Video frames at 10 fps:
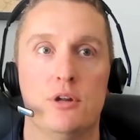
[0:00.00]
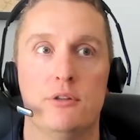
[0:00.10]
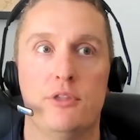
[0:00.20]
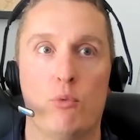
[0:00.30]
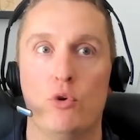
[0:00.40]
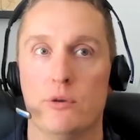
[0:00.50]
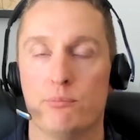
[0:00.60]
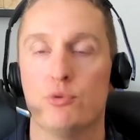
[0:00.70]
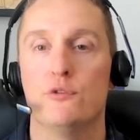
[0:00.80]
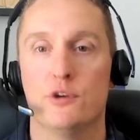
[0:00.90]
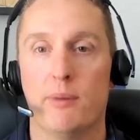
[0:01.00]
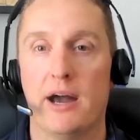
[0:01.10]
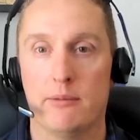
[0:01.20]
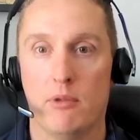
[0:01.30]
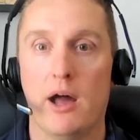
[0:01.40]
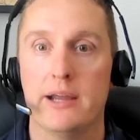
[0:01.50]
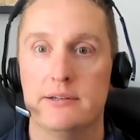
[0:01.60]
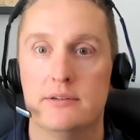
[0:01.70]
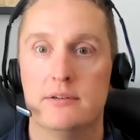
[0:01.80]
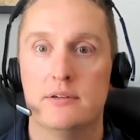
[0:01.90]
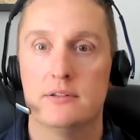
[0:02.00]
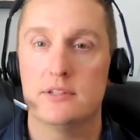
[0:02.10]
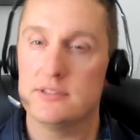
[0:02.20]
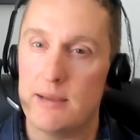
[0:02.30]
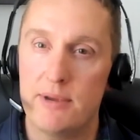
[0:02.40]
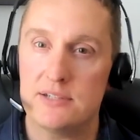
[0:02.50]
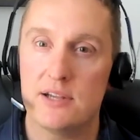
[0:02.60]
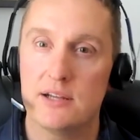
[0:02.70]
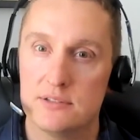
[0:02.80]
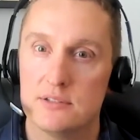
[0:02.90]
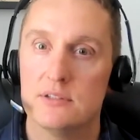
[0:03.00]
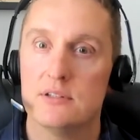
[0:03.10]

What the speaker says: that will improve your bottom line. Does that make sense?